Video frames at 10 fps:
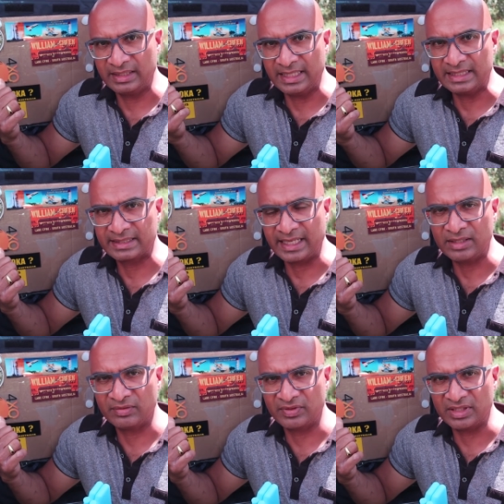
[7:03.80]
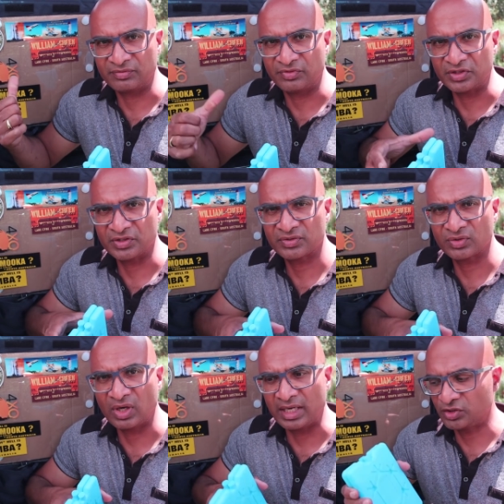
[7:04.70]
in the inside of these fridges.
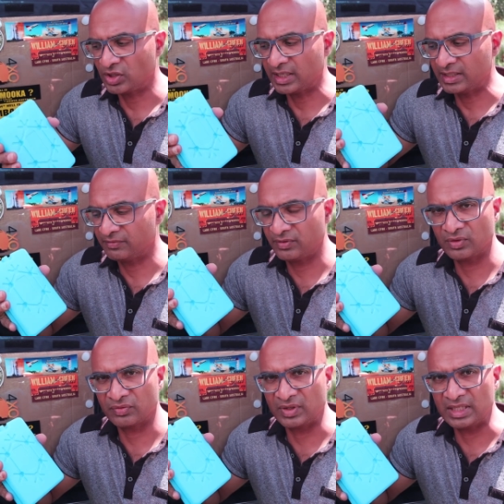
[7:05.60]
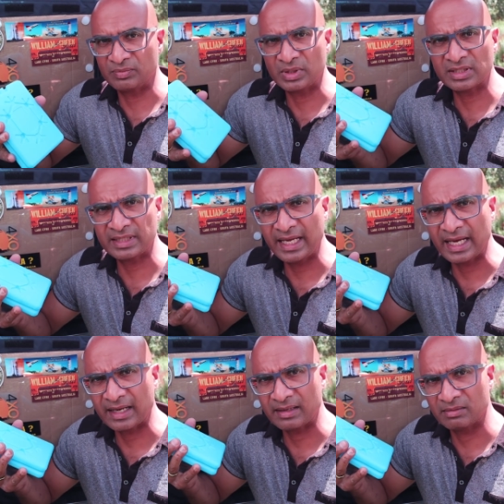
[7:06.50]
So I chuck in a few of these which
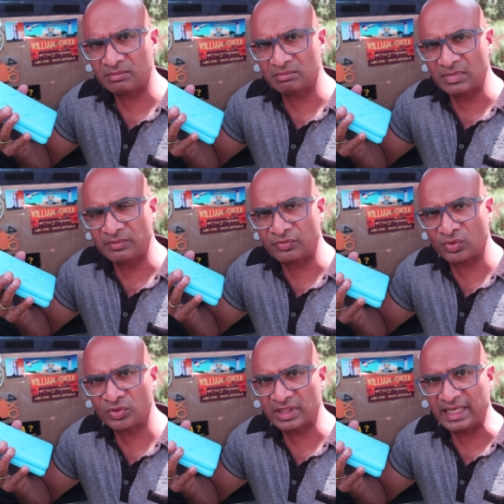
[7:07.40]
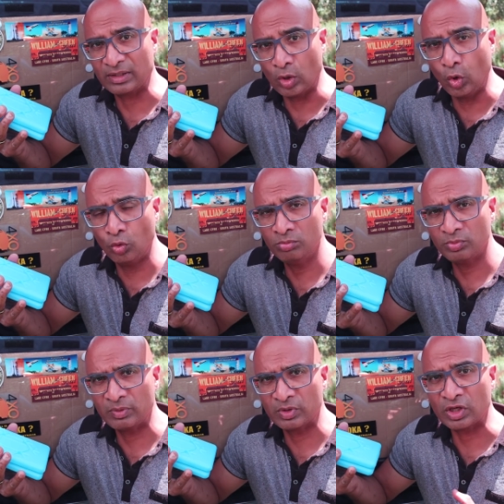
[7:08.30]
stay frozen at home
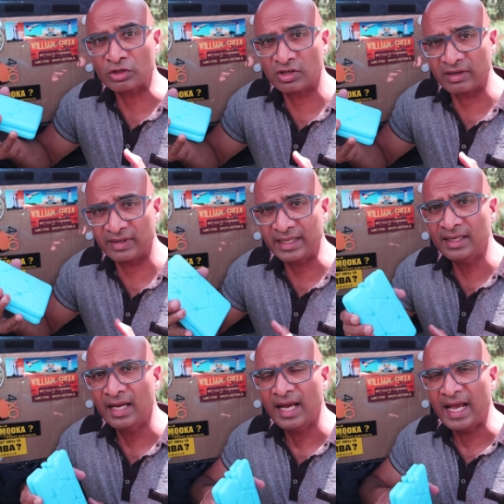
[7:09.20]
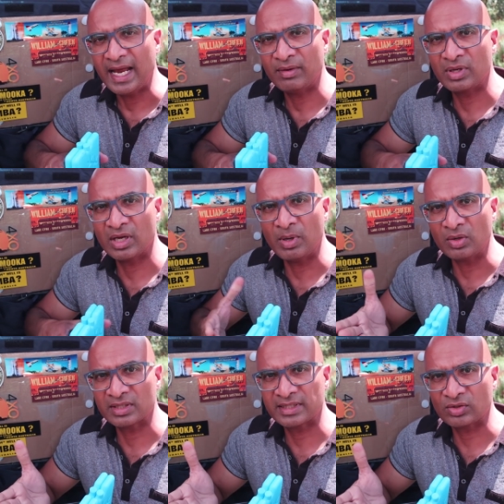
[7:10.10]
when you're not traveling. And when you're
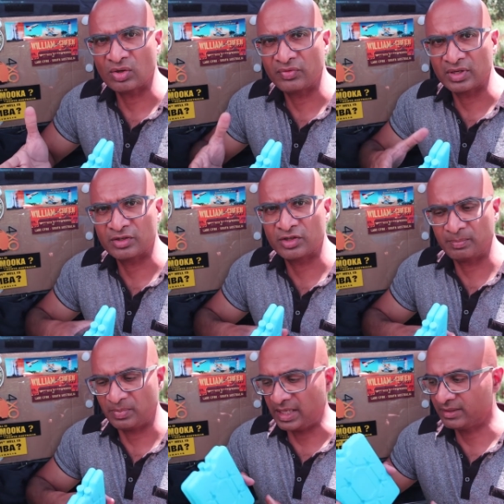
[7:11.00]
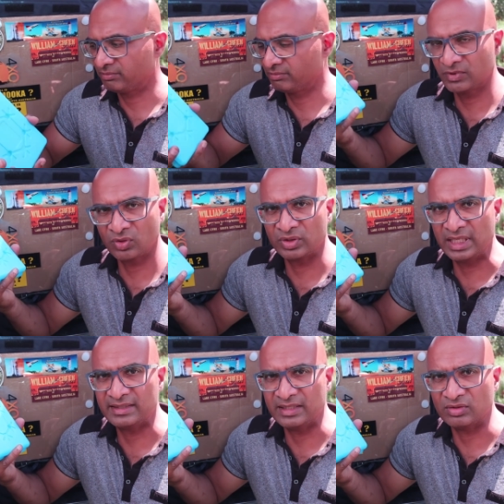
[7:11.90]
about to set off on a trip, I throw
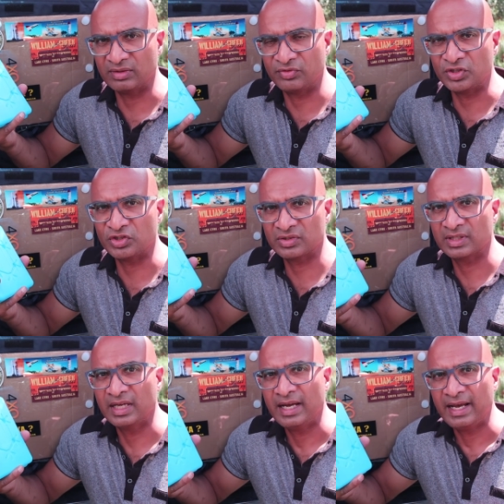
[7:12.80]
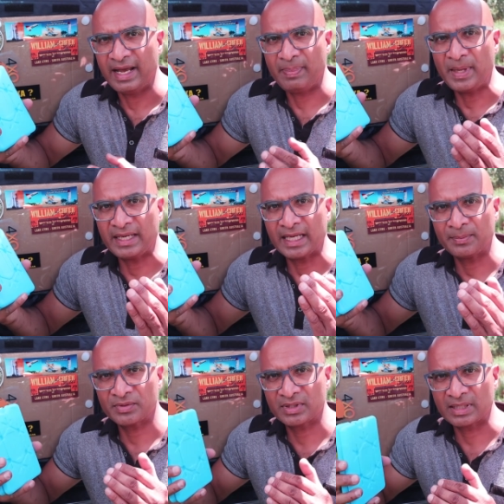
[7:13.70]
these into the fridges, and that
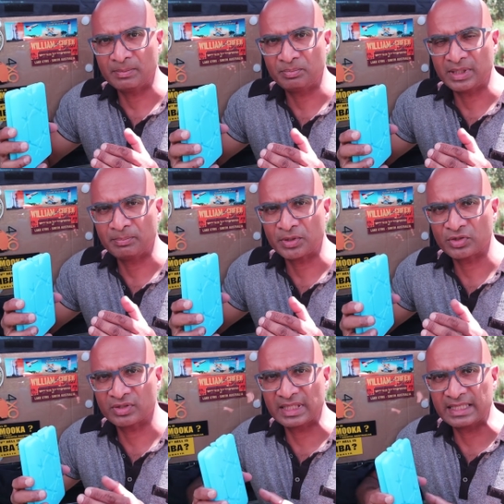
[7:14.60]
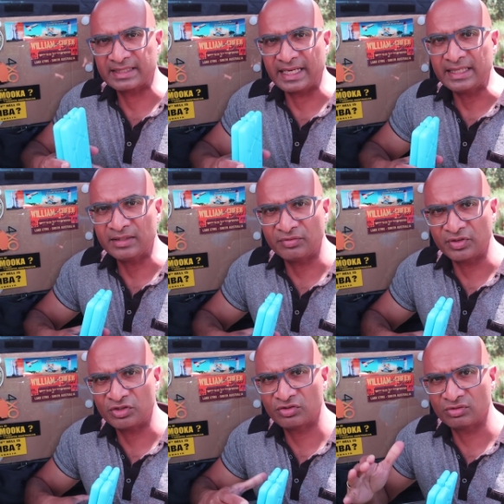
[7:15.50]
helps the temperatures inside the
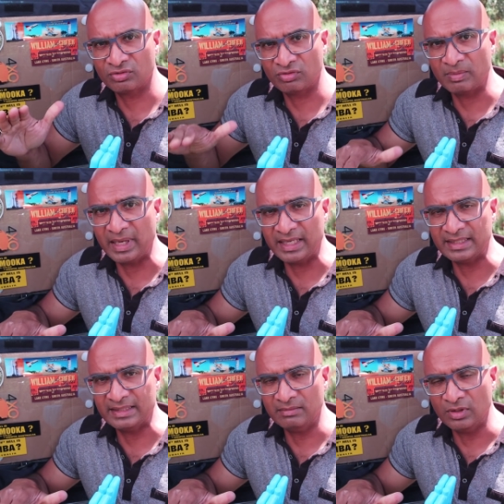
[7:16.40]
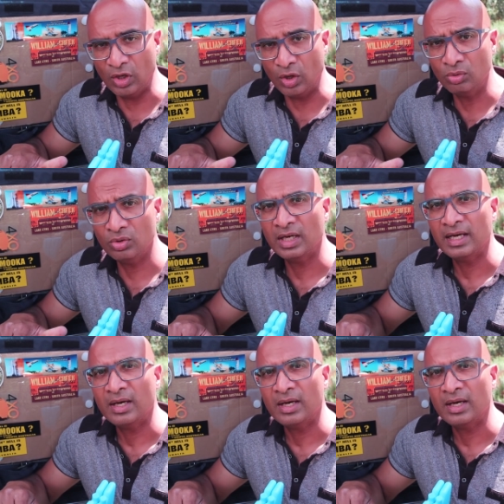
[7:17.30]
fridge to remain low.